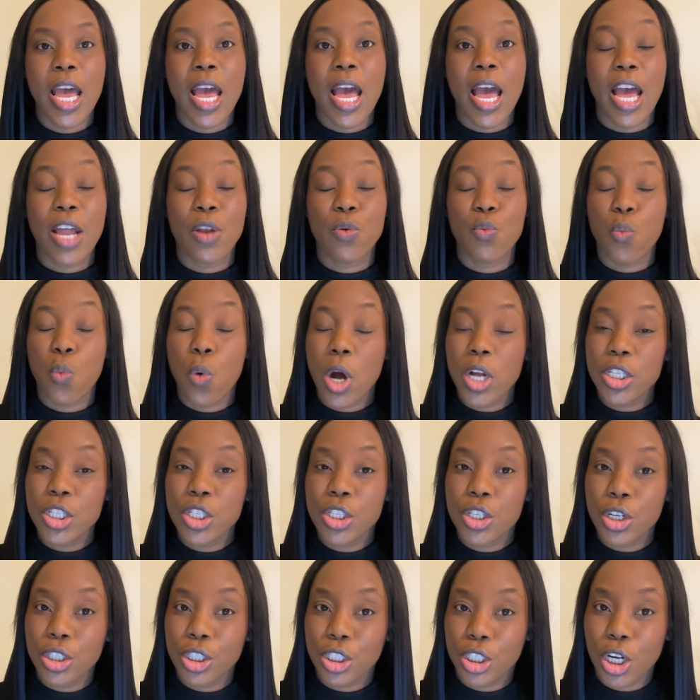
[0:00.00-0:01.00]
And once
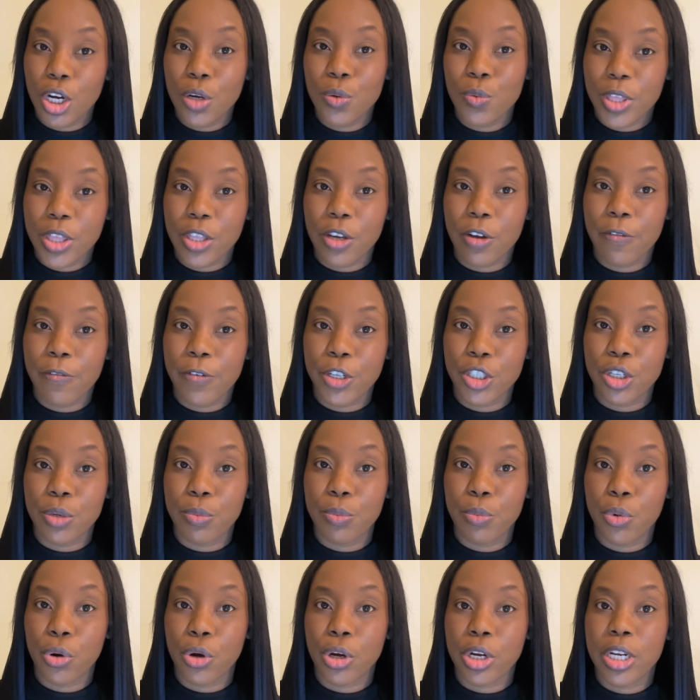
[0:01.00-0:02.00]
you're done with your vision
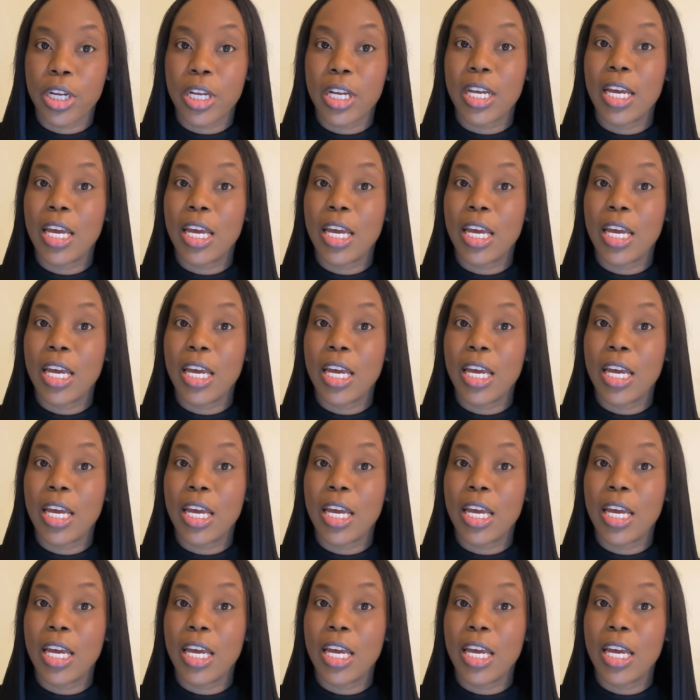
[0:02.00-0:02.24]
board,